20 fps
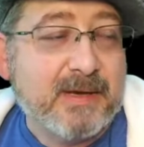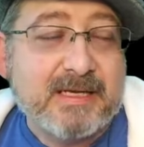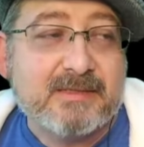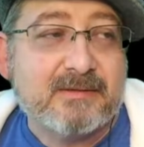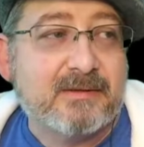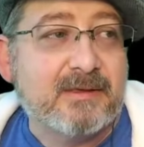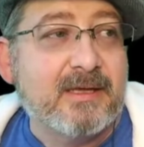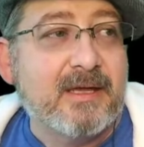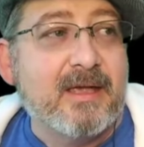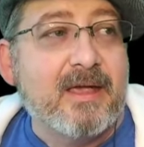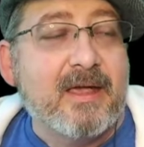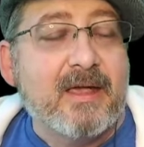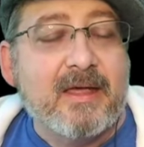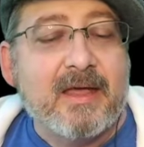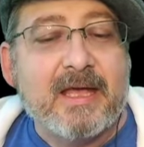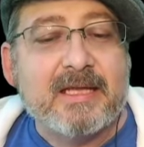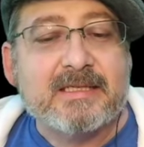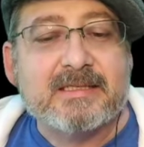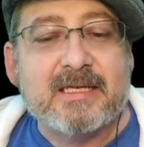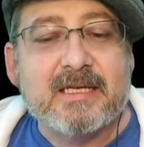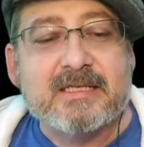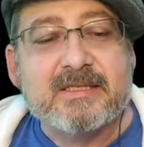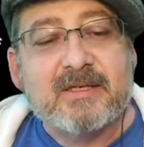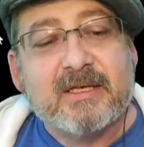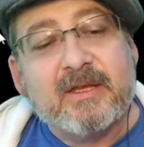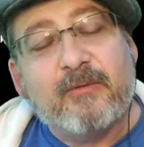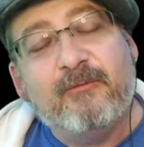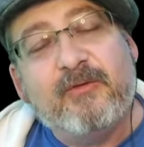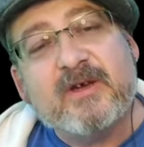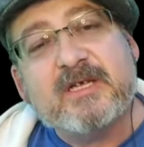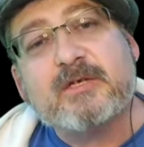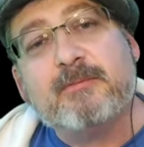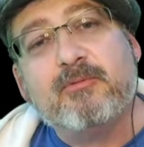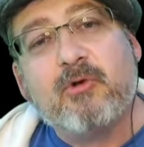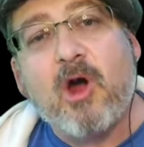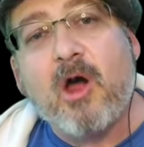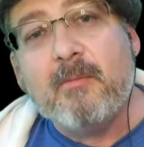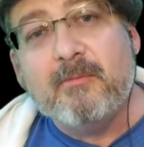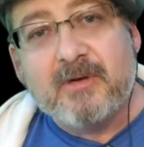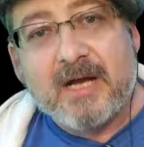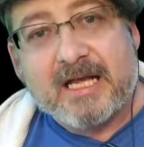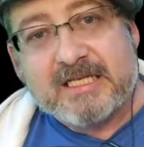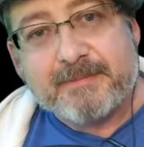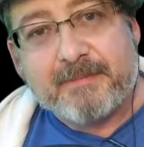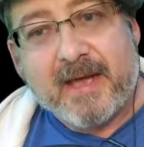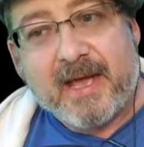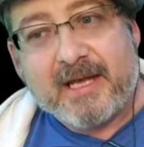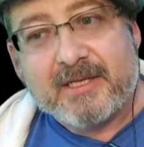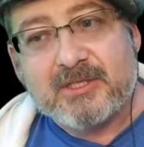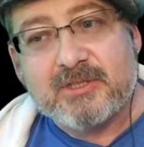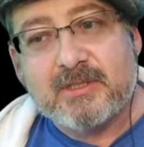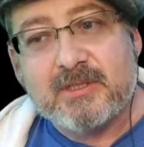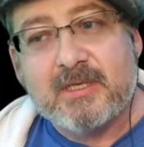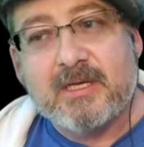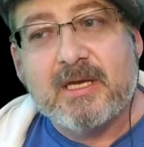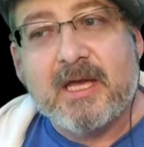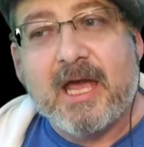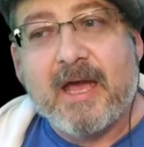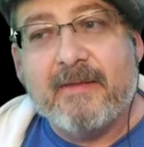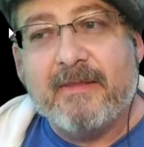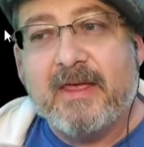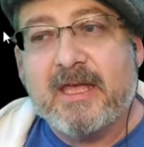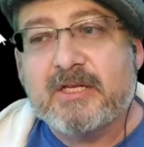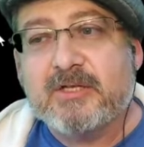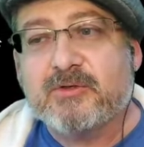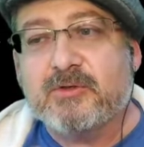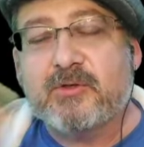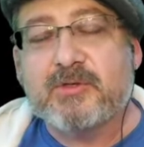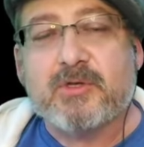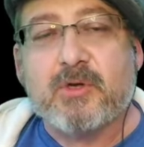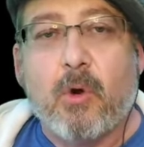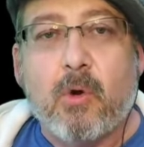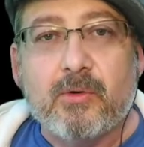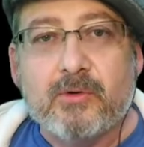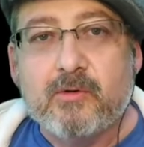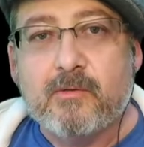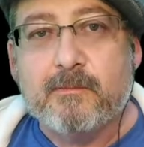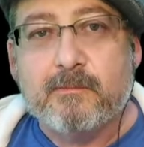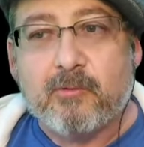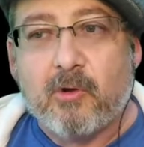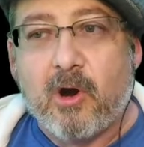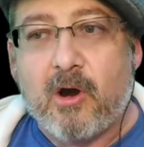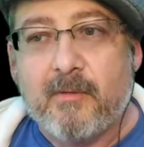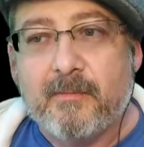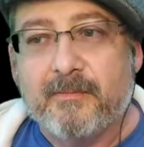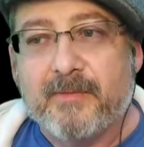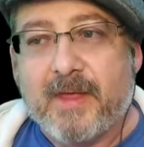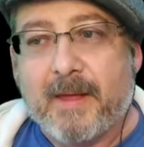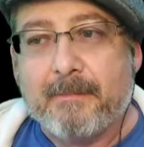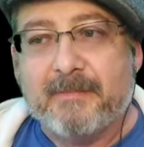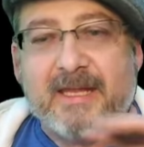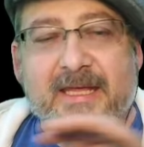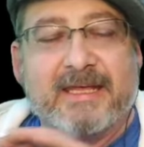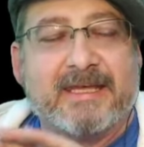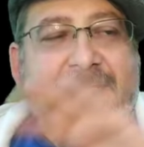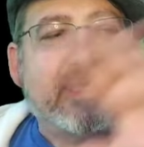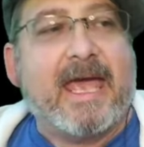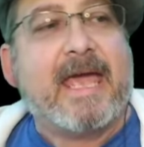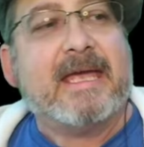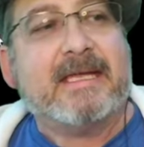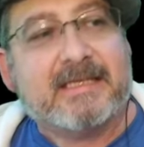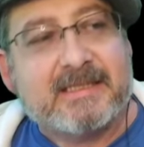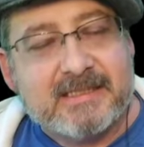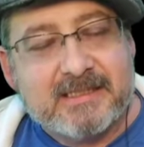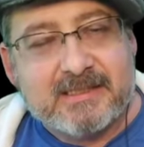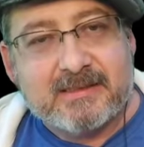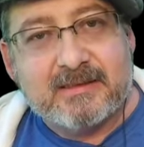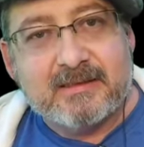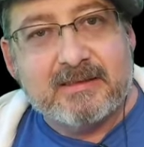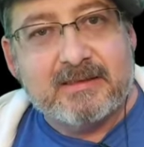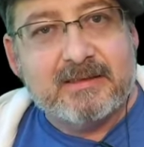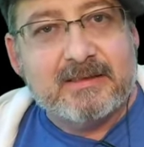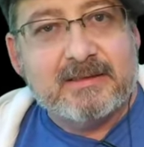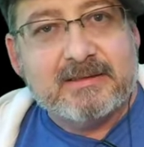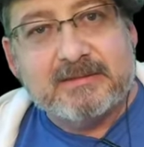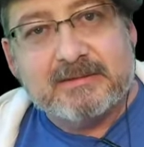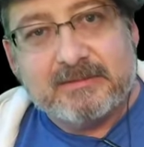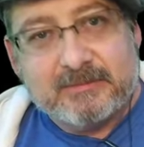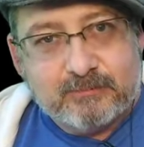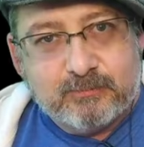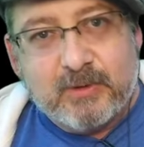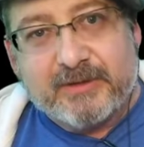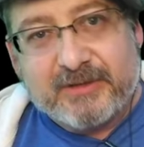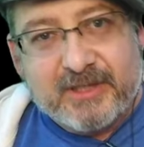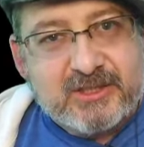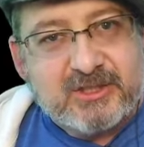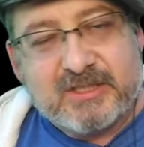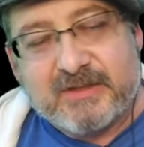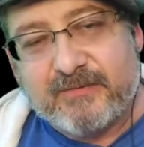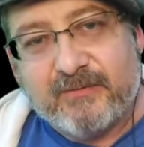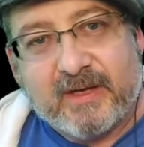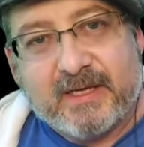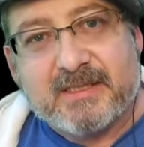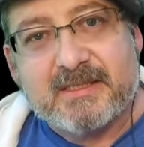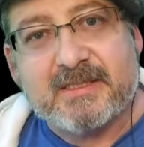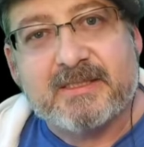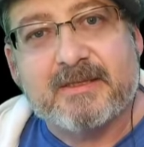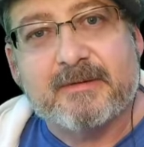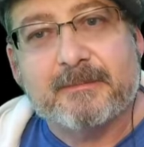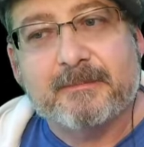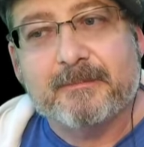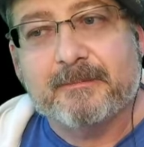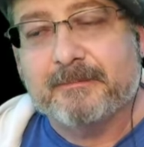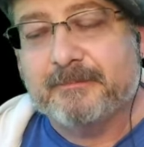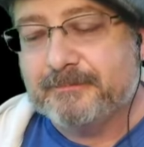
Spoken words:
Basically, it's like they fixed a problem last patch and they introduced a whole new problem that negates what they just fixed.